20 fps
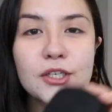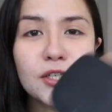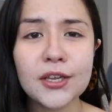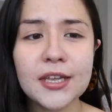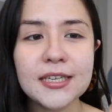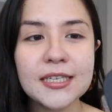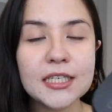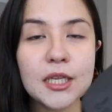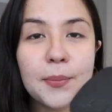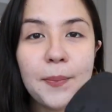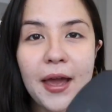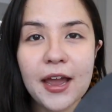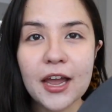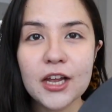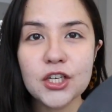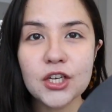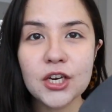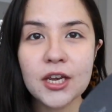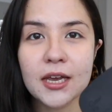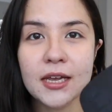So this is the
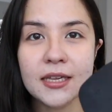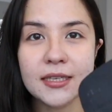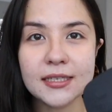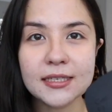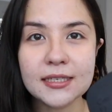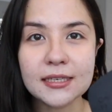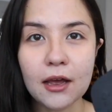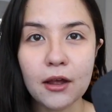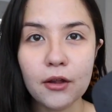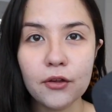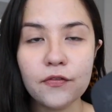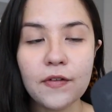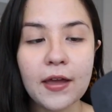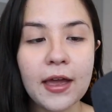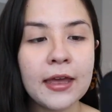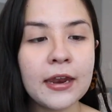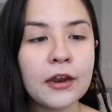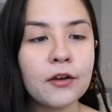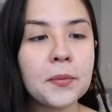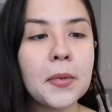packaging itself,
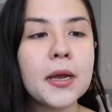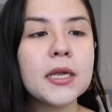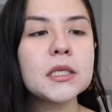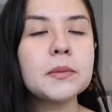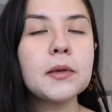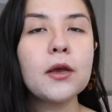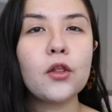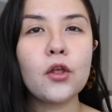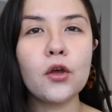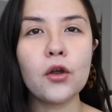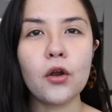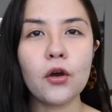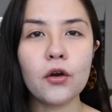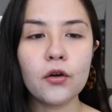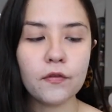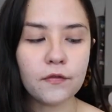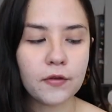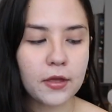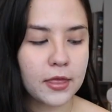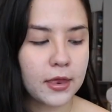and it reminds me a lot
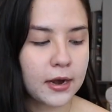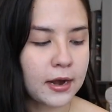of